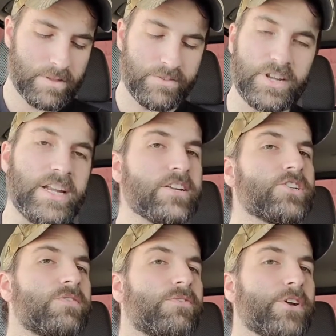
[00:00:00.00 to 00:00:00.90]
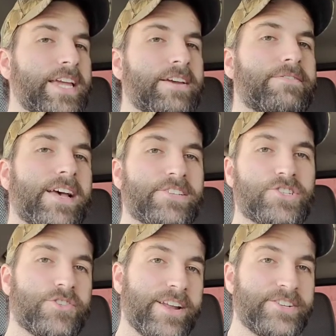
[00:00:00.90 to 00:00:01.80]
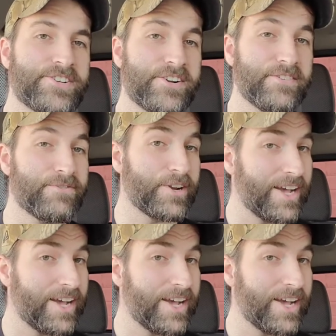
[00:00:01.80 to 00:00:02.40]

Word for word: Do you need to forgive that stranger for